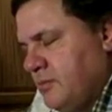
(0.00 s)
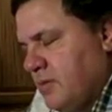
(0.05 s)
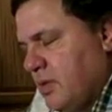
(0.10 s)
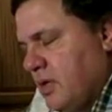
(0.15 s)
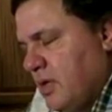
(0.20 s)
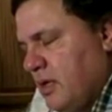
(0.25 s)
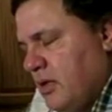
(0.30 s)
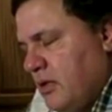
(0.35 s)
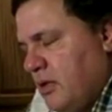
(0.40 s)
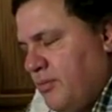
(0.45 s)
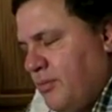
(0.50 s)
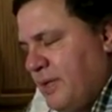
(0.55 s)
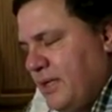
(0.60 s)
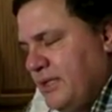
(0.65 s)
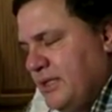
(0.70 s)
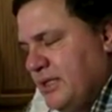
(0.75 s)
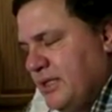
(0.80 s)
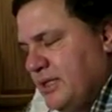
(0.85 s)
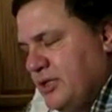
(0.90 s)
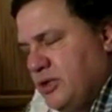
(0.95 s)
little
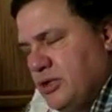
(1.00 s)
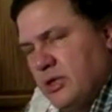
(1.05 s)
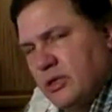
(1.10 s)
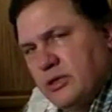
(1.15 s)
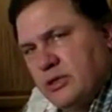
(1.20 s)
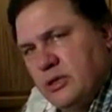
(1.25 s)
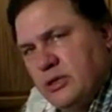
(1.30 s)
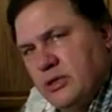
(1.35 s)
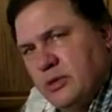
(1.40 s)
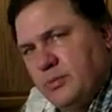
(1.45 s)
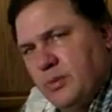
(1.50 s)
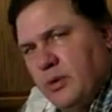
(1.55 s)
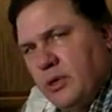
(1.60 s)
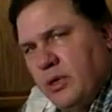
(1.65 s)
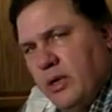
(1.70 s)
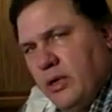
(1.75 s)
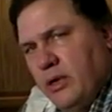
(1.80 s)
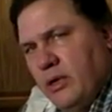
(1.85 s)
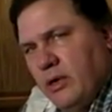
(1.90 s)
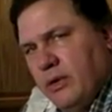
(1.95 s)
bite-sized chunks, and just put it
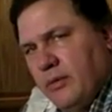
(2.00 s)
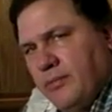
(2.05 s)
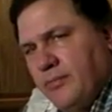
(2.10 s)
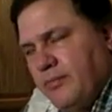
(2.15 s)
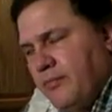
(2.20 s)
in here.